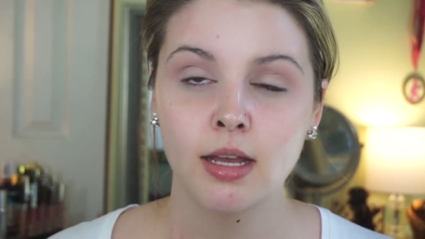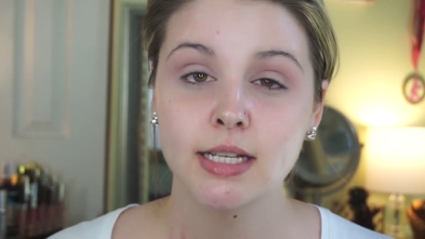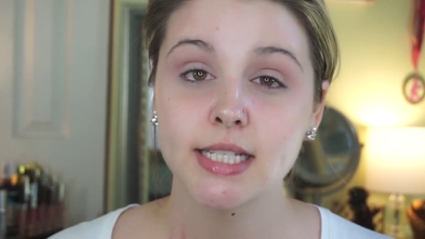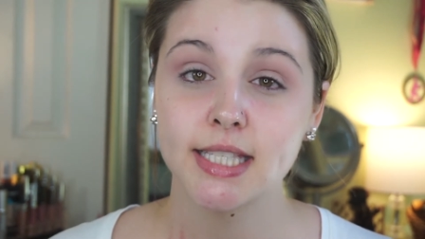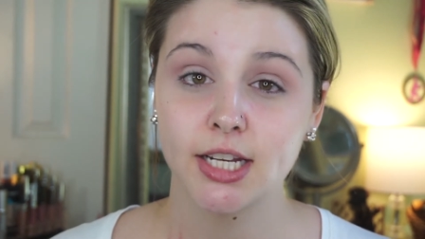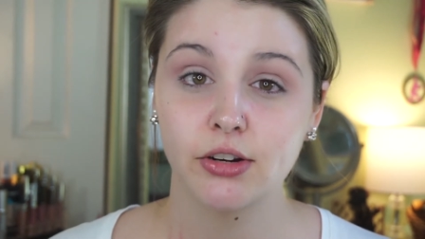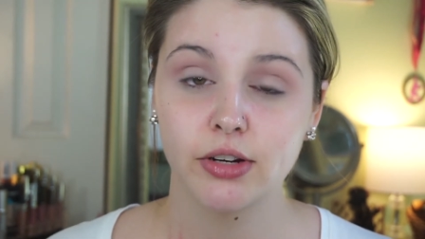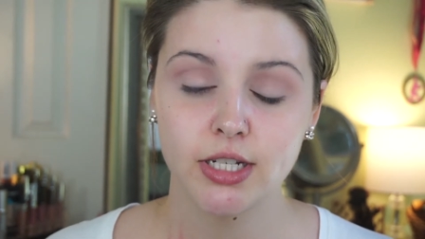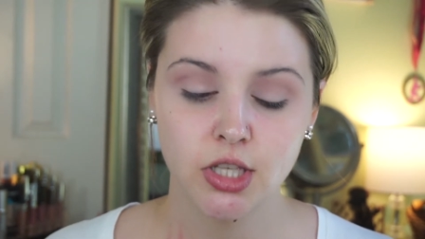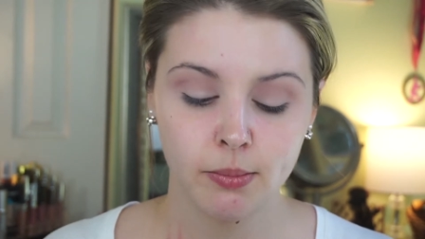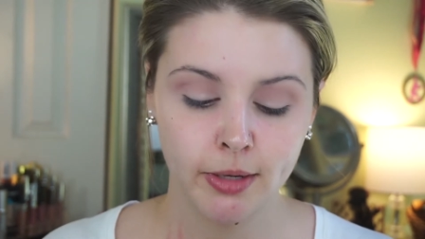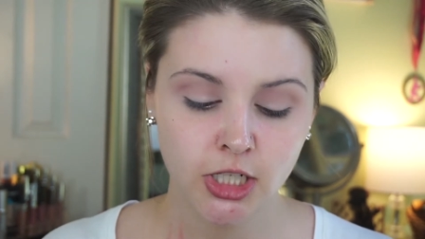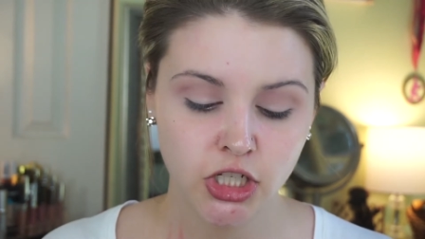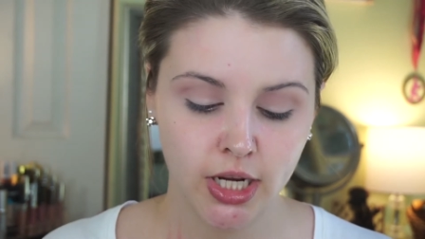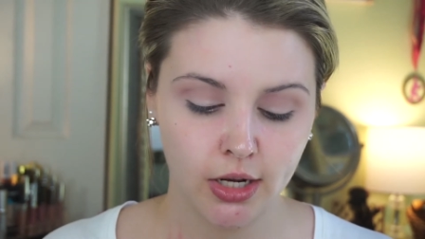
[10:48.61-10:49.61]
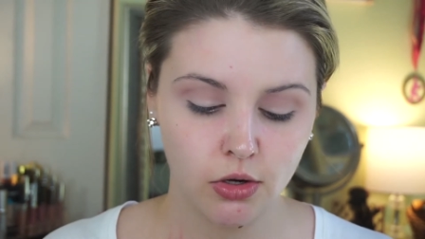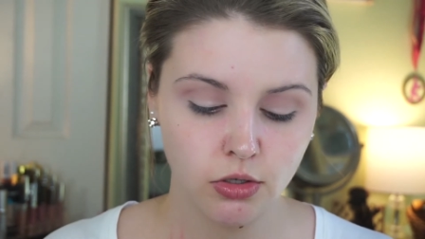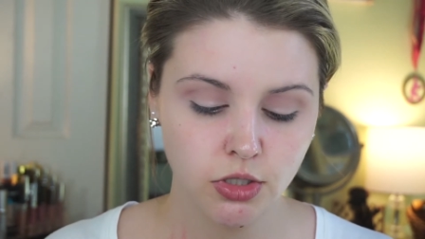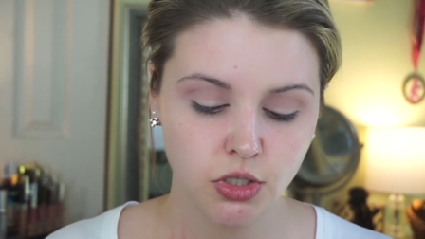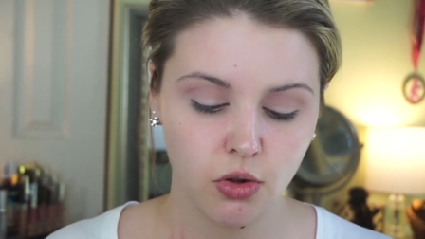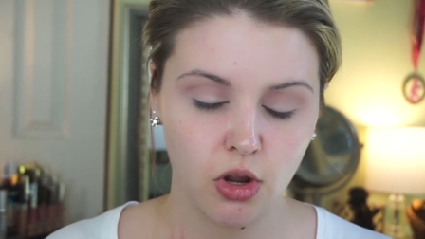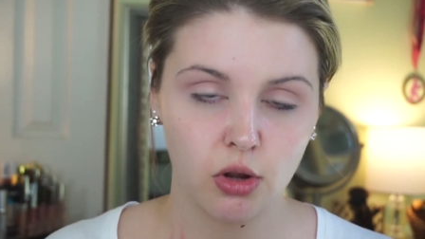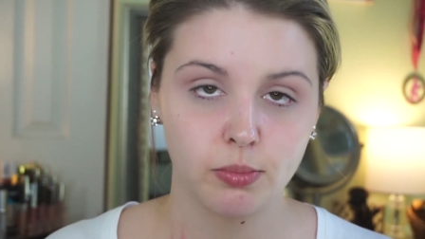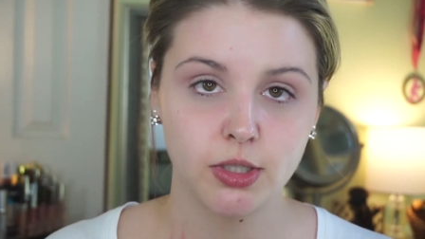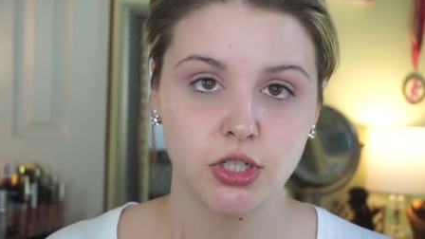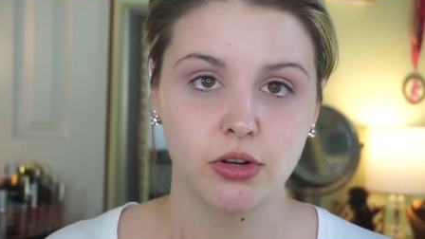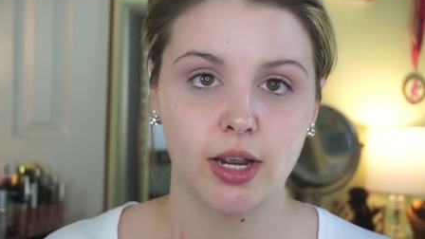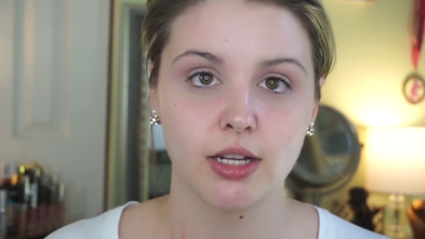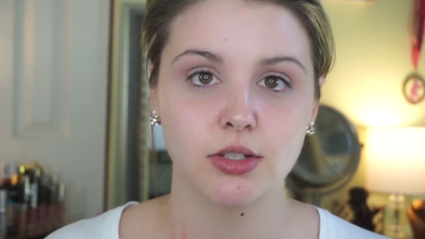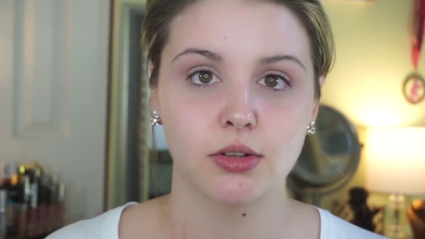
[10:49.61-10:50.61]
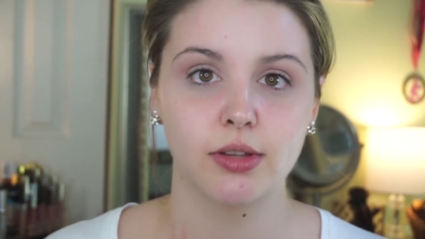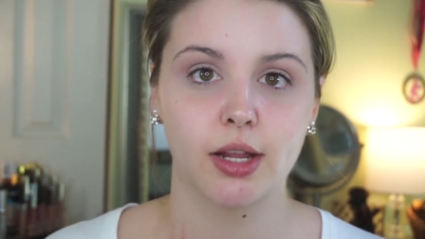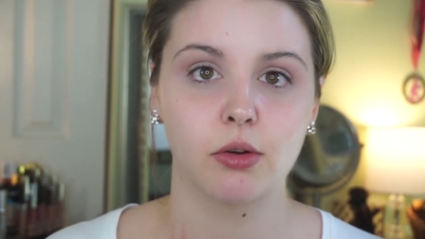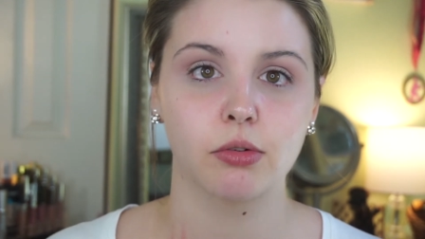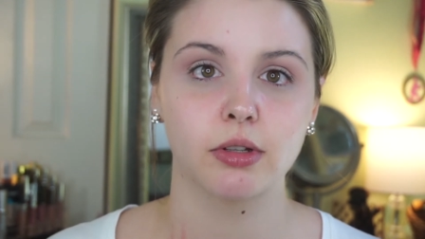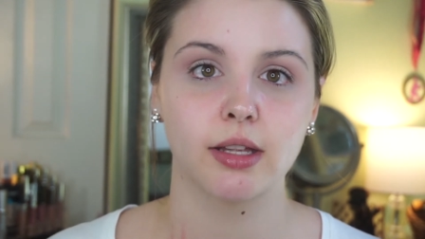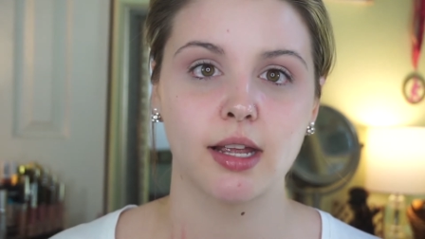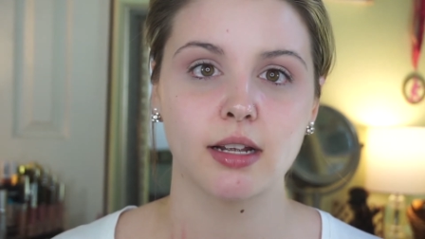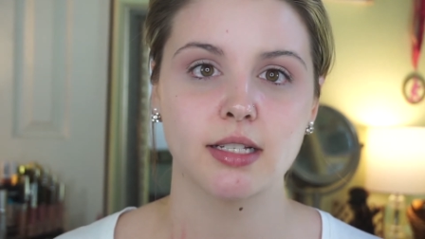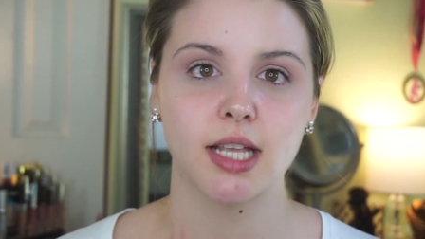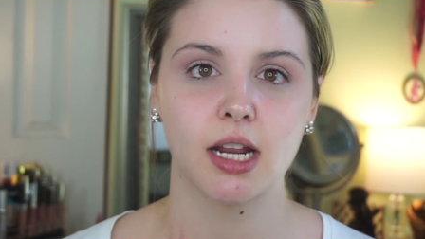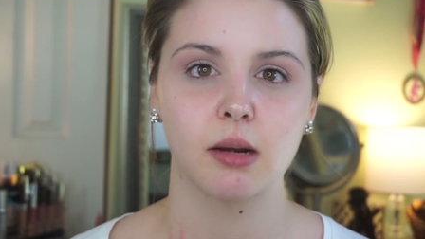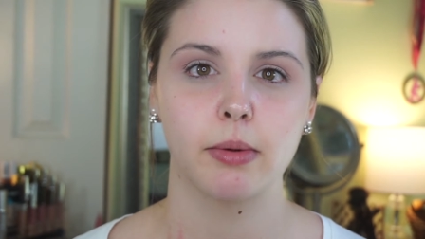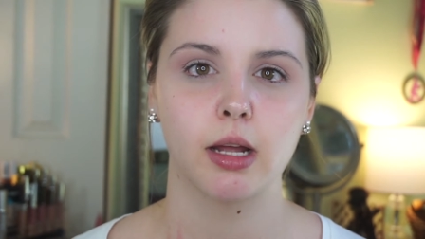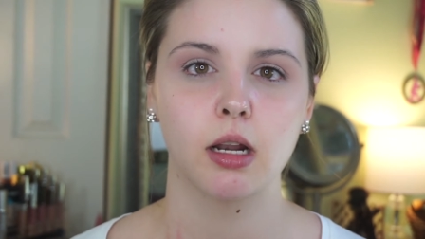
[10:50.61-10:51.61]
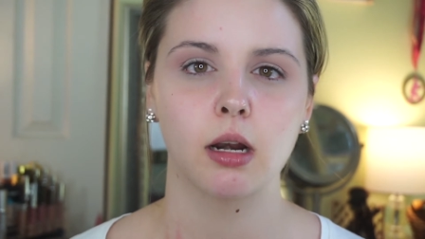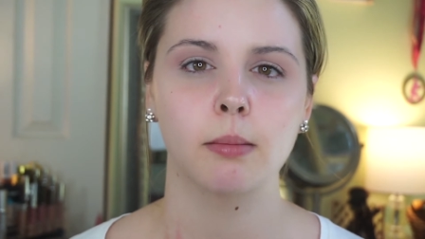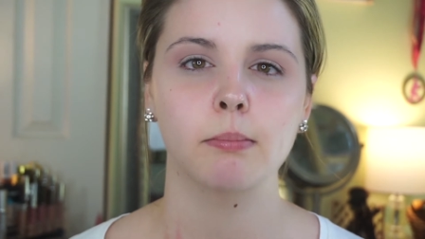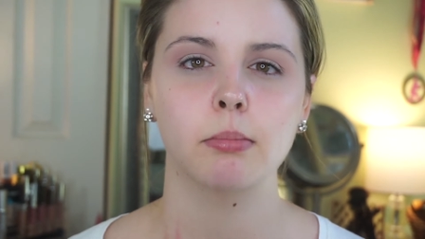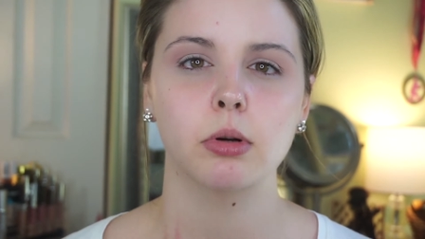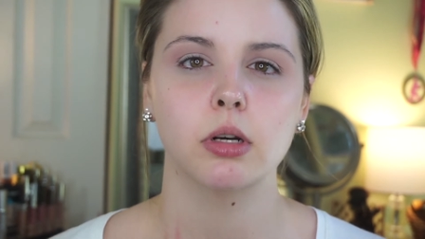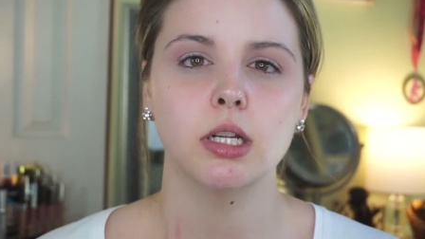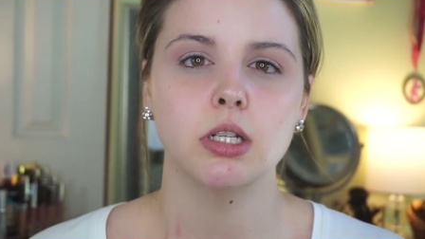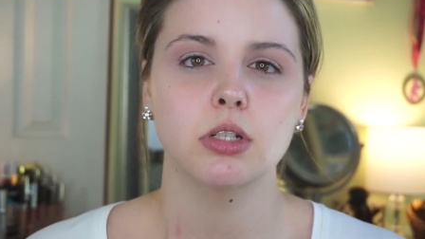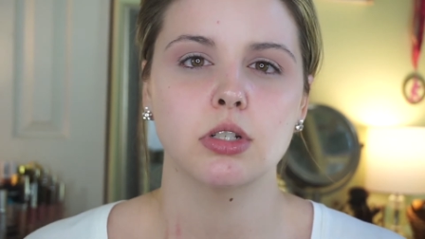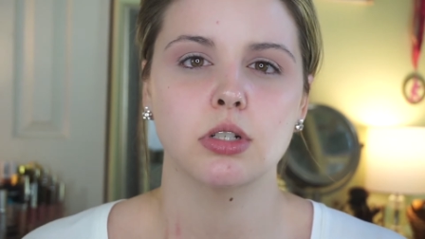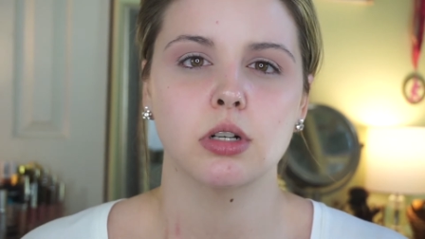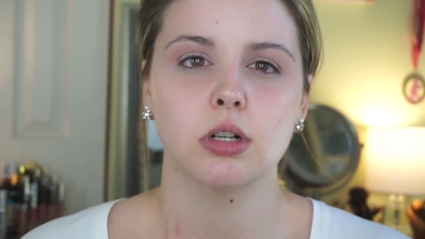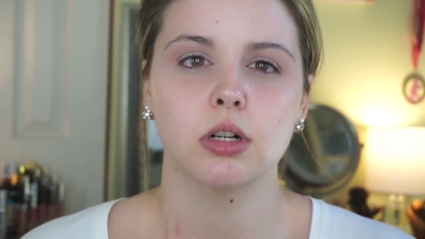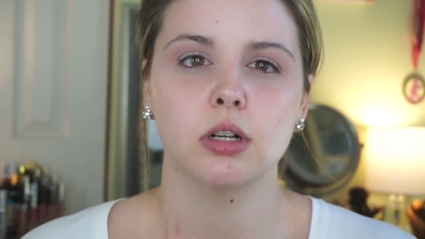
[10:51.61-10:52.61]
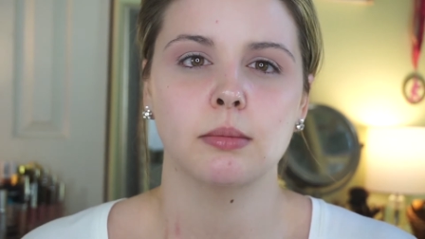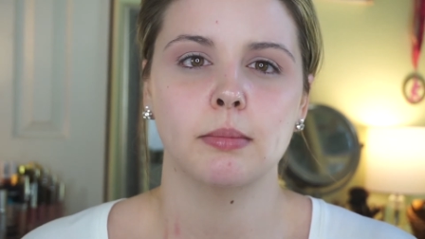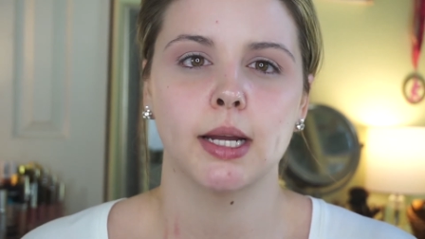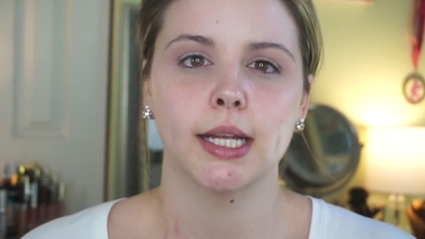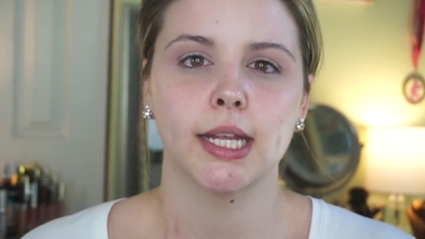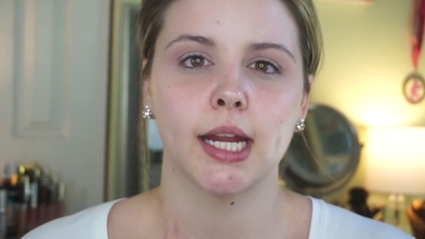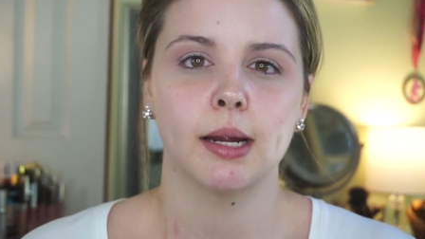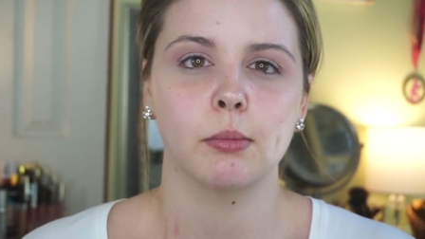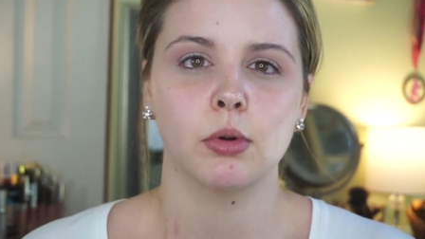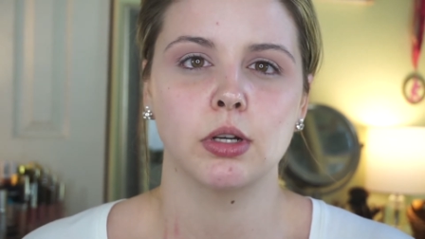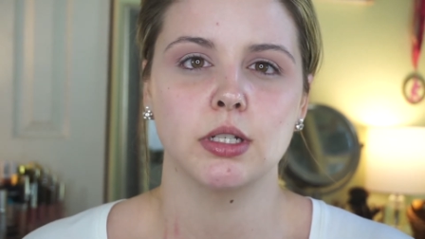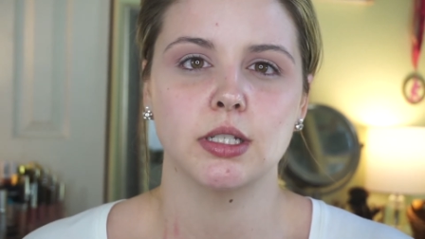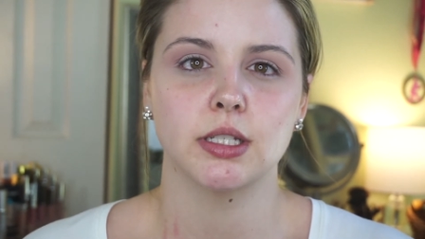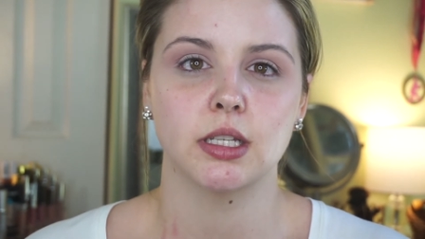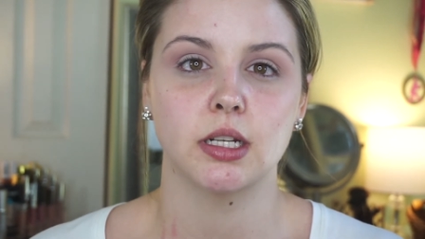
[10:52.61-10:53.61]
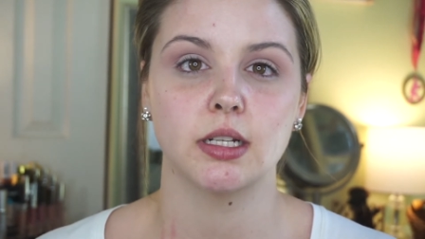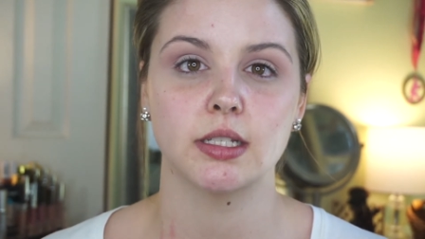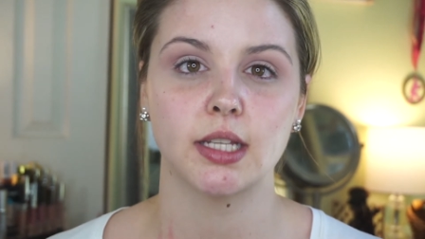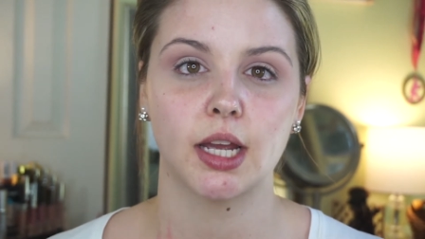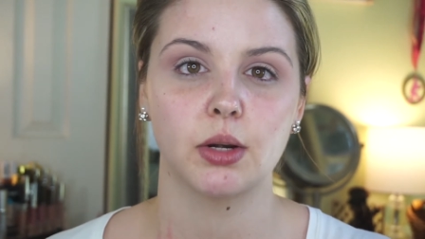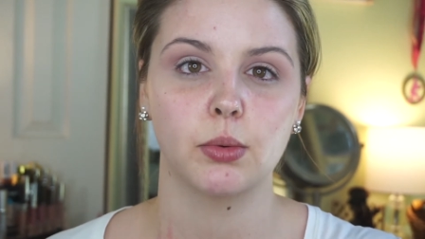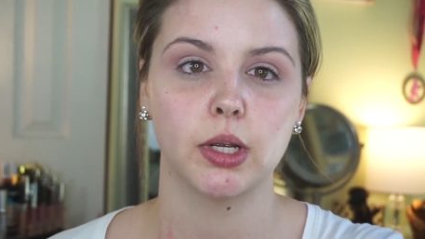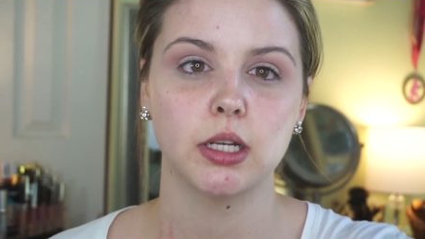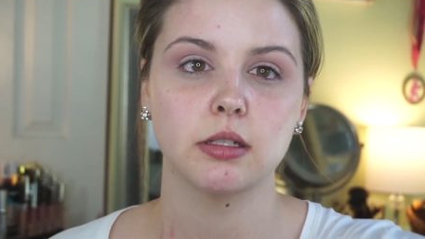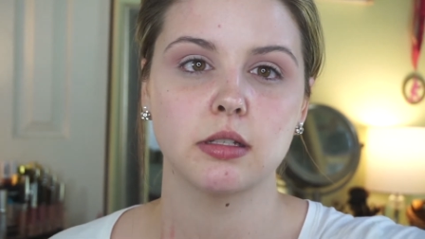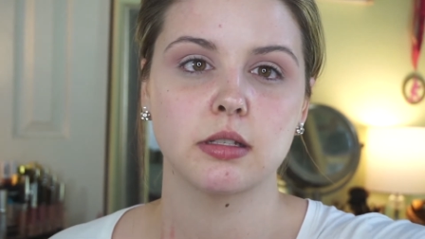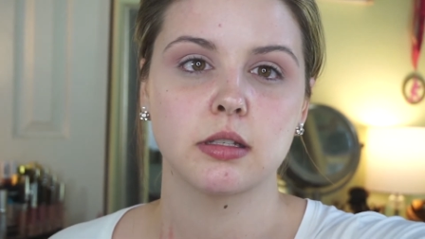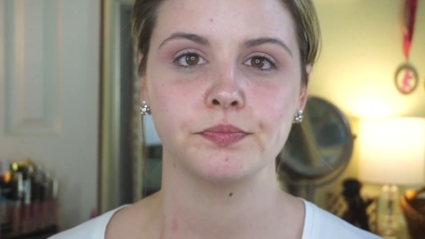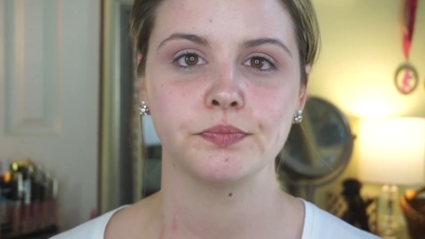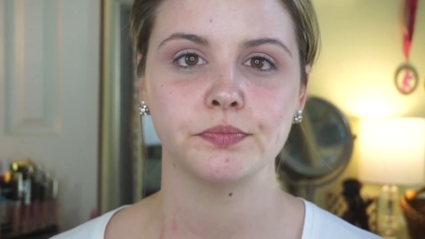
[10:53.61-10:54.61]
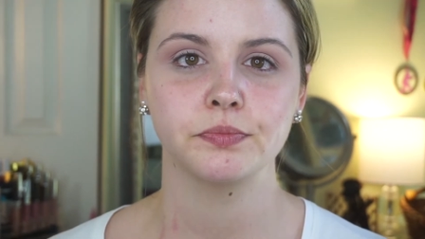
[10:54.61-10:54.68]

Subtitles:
series on my channel, so I hope that you guys are like really excited about it. I'm pretty sure my camera is sitting sideways.